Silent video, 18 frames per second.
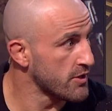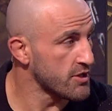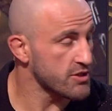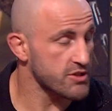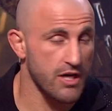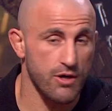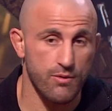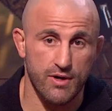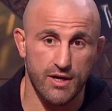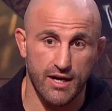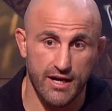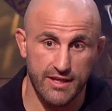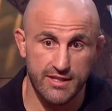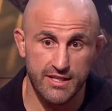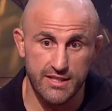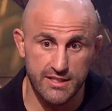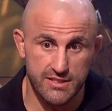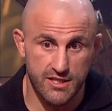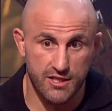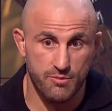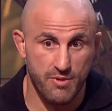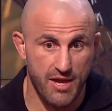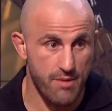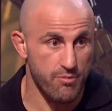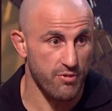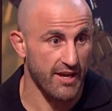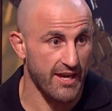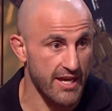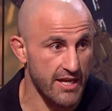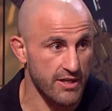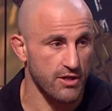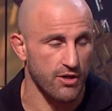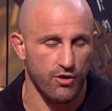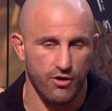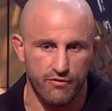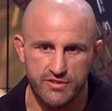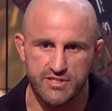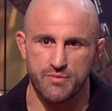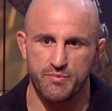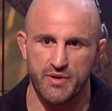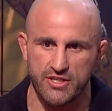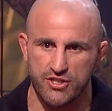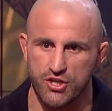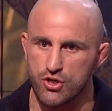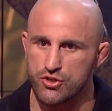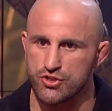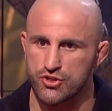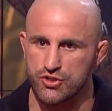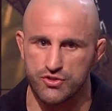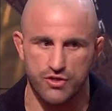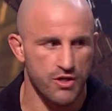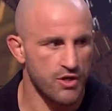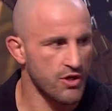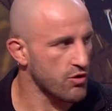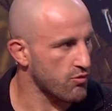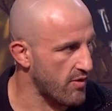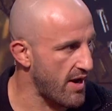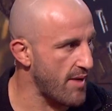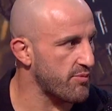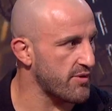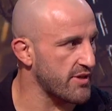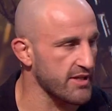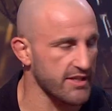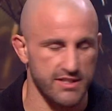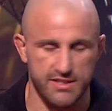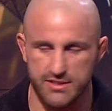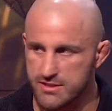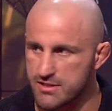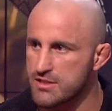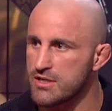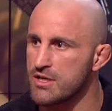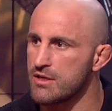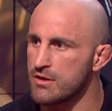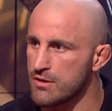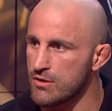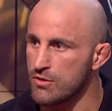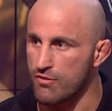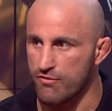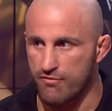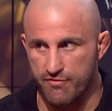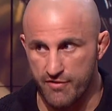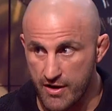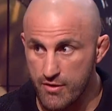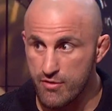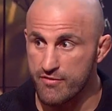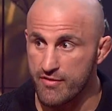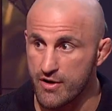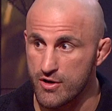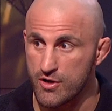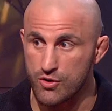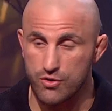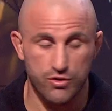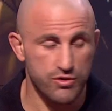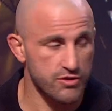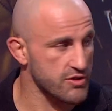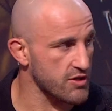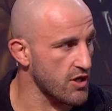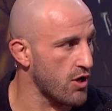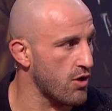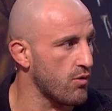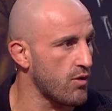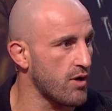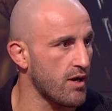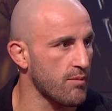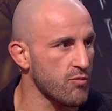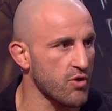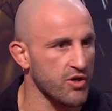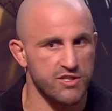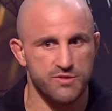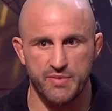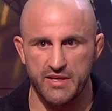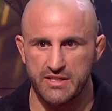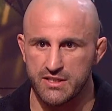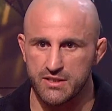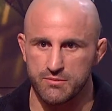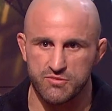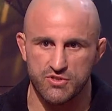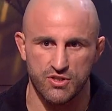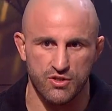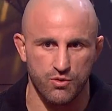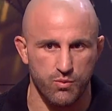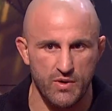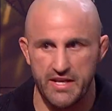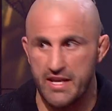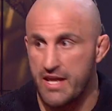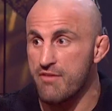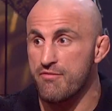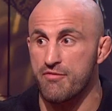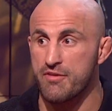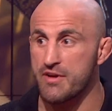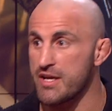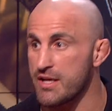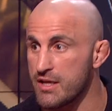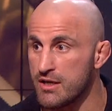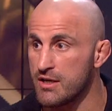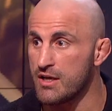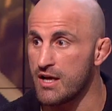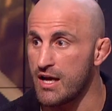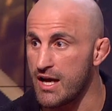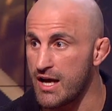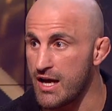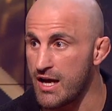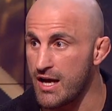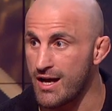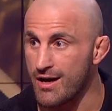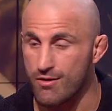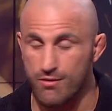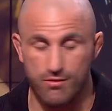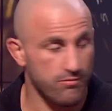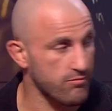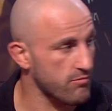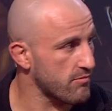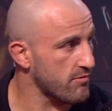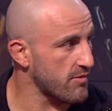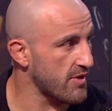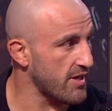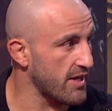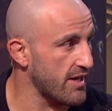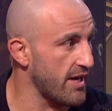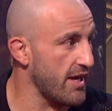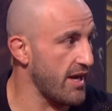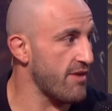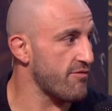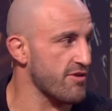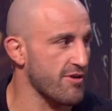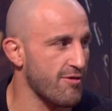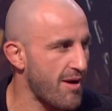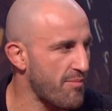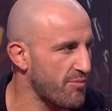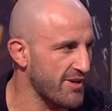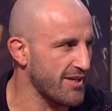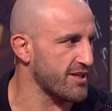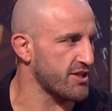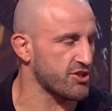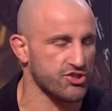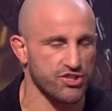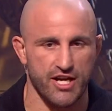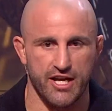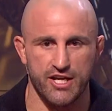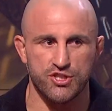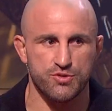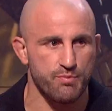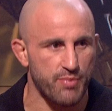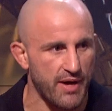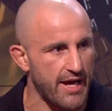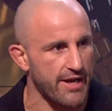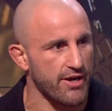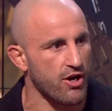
So I think he's going to be able to handle it. Obviously, Pantoja's grappling is very, very good. So I'm not expecting him to win every grappling exchange, but